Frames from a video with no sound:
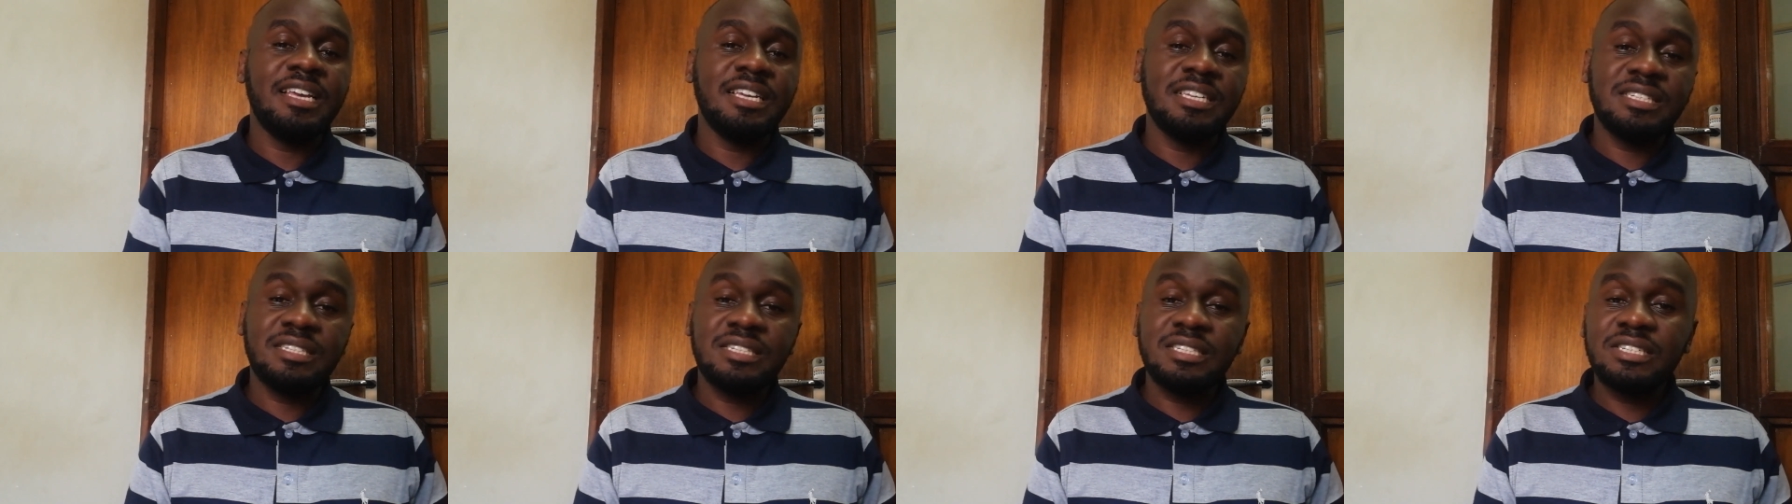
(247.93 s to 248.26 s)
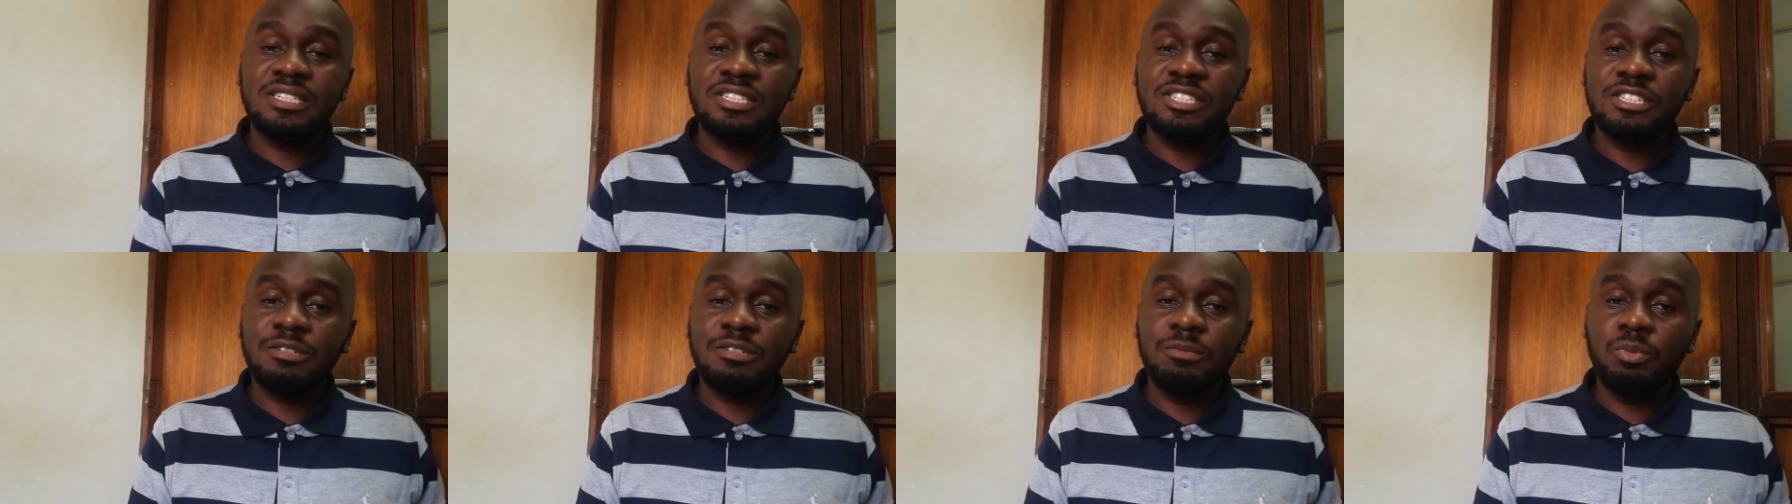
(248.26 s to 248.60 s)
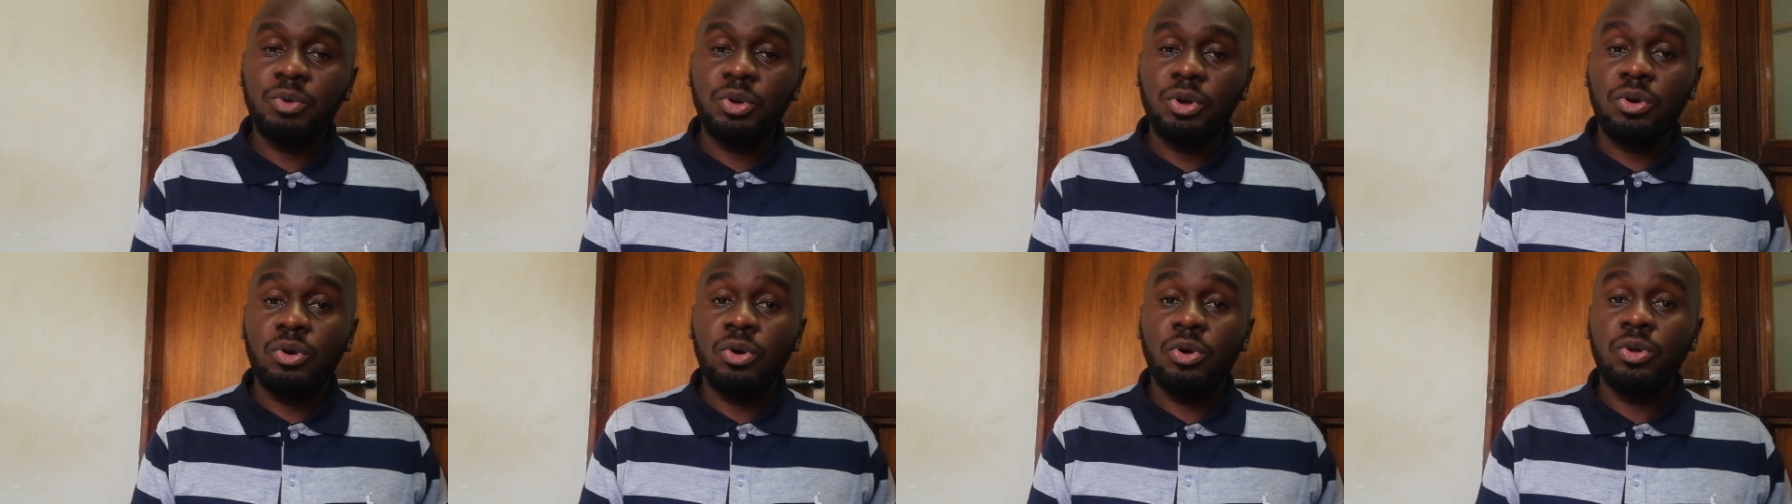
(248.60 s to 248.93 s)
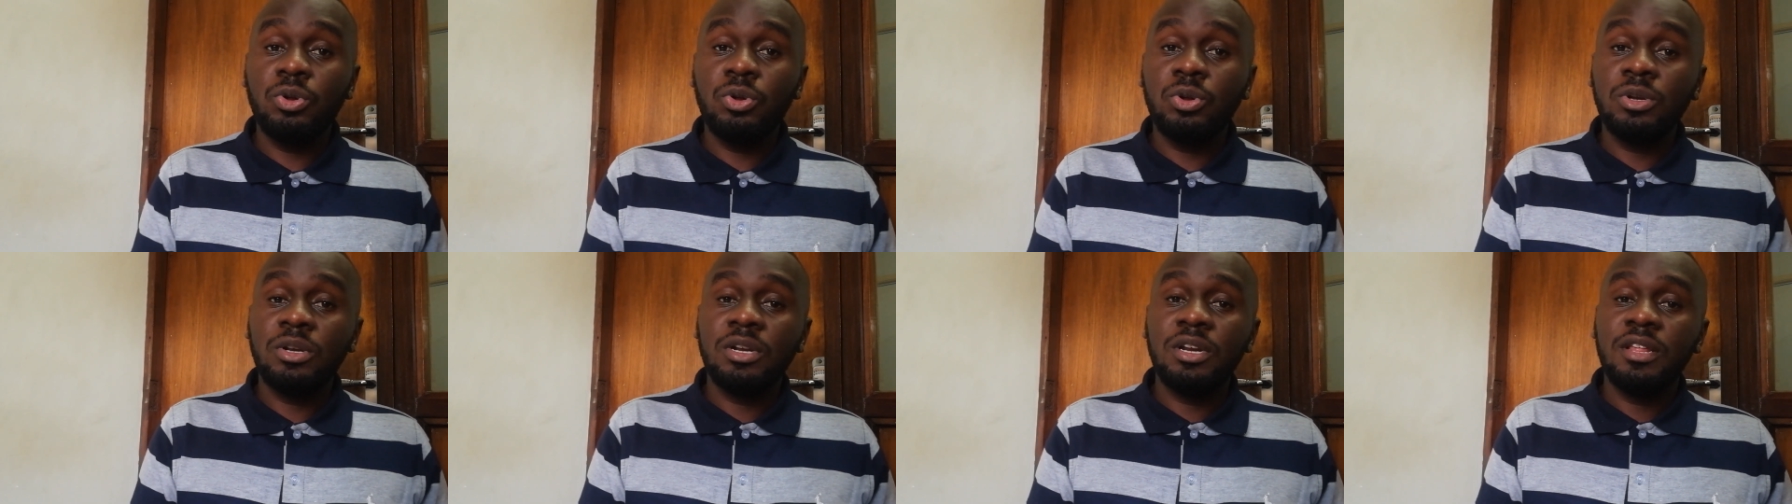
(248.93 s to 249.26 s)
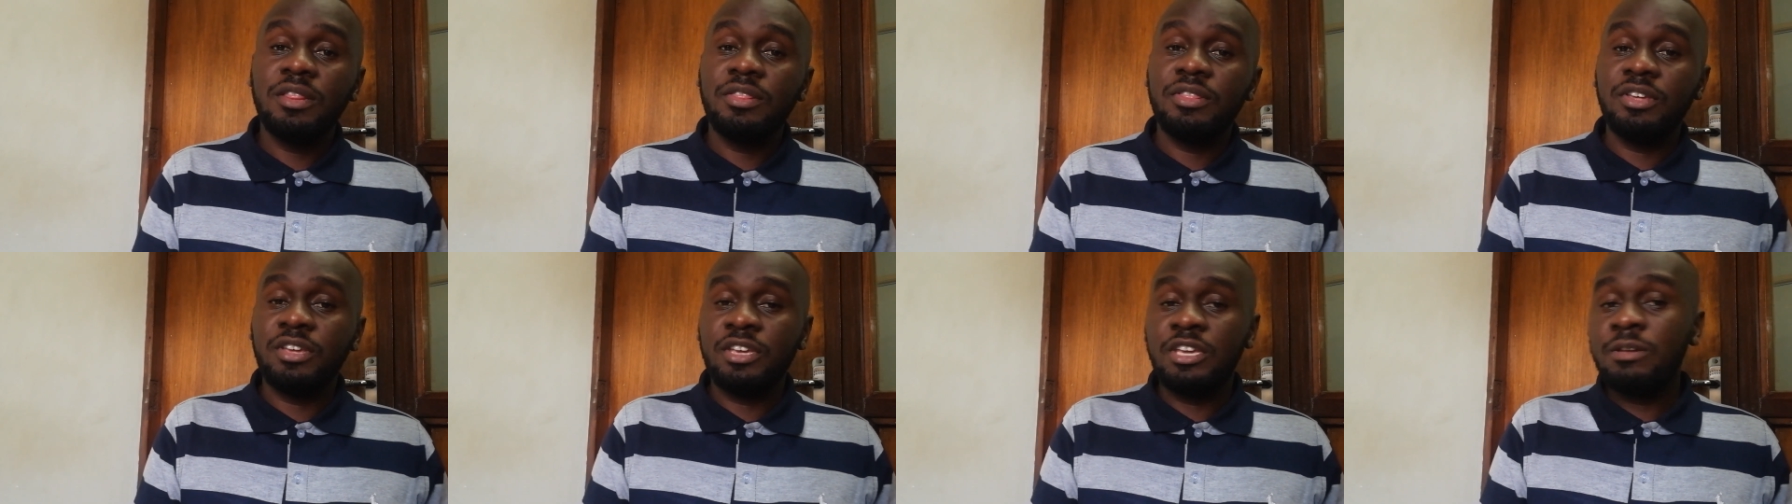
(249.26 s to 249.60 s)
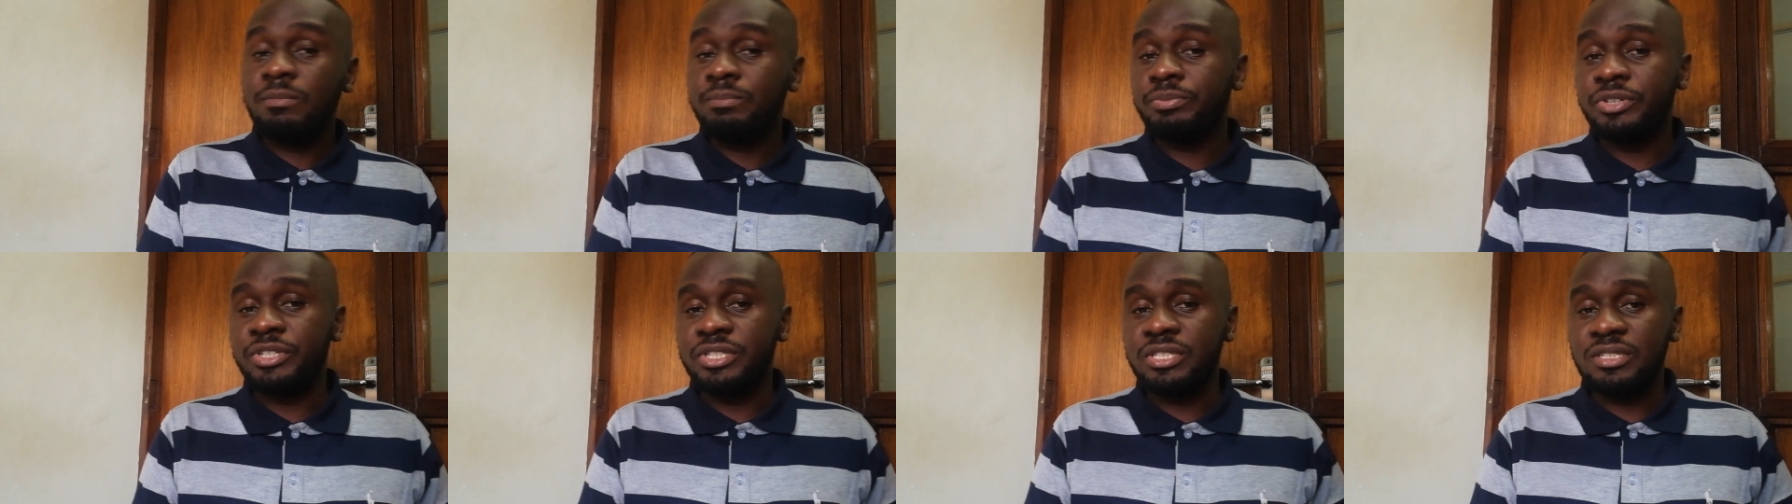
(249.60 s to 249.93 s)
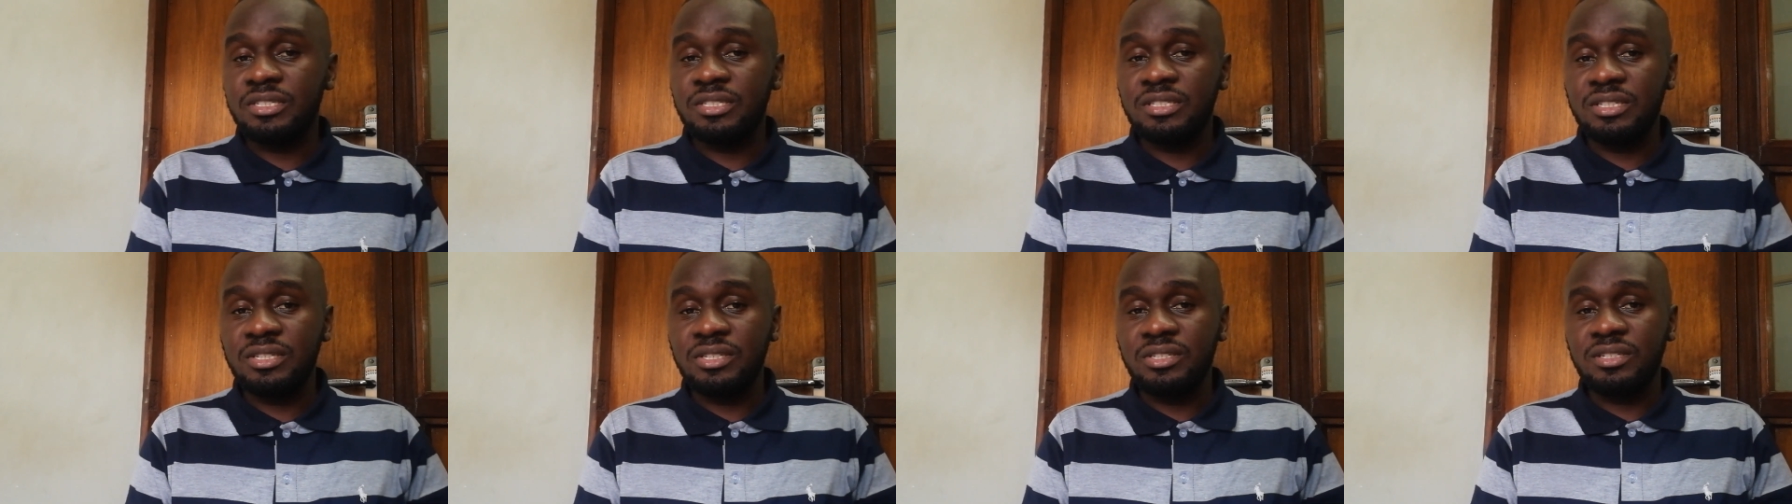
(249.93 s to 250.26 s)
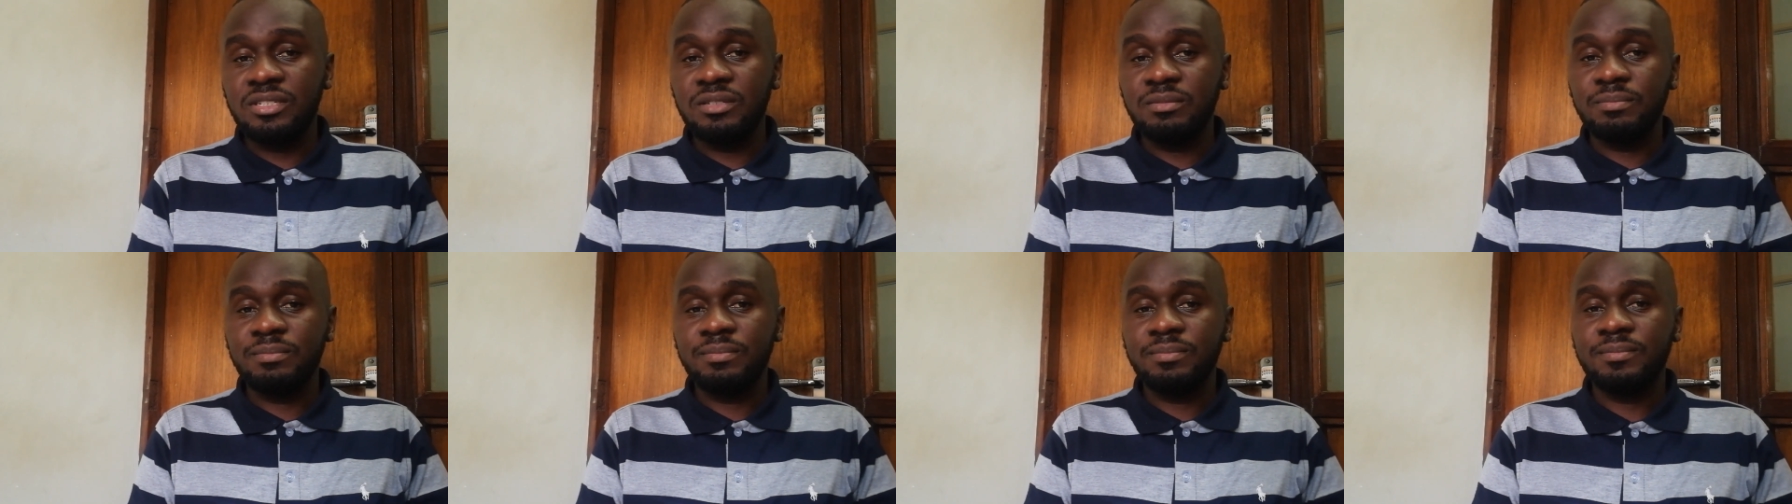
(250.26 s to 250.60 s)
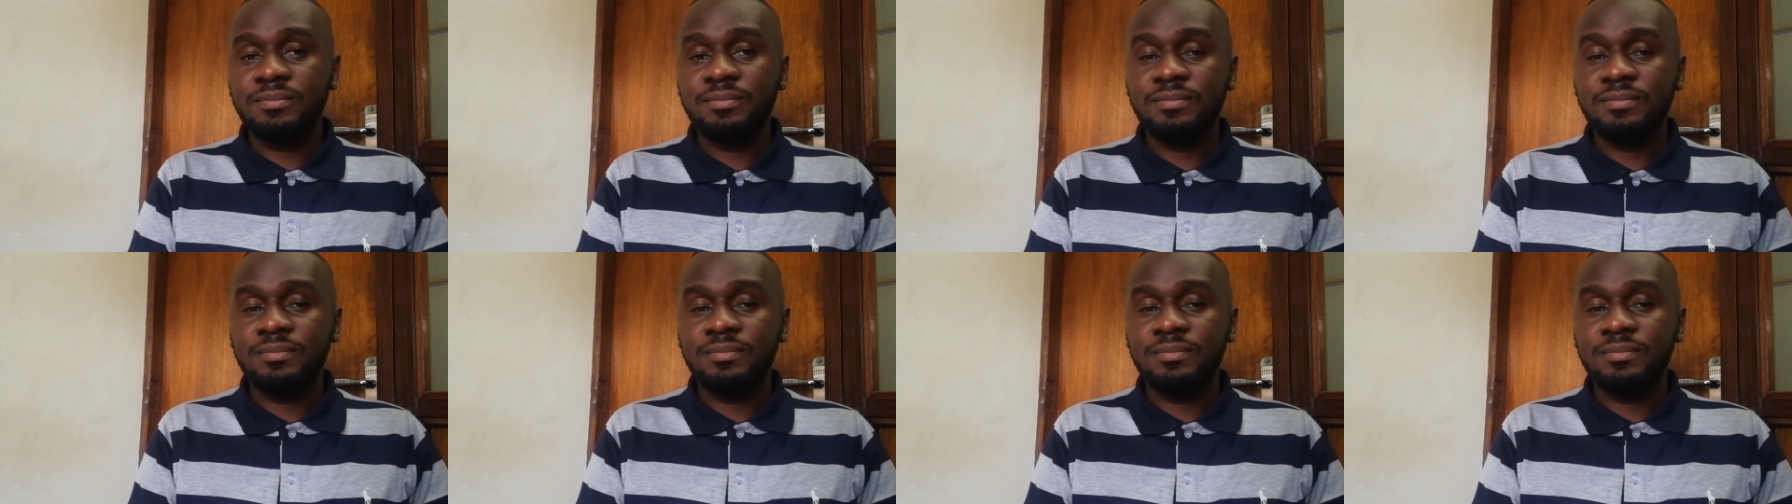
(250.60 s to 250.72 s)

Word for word: a system we call the imprest system.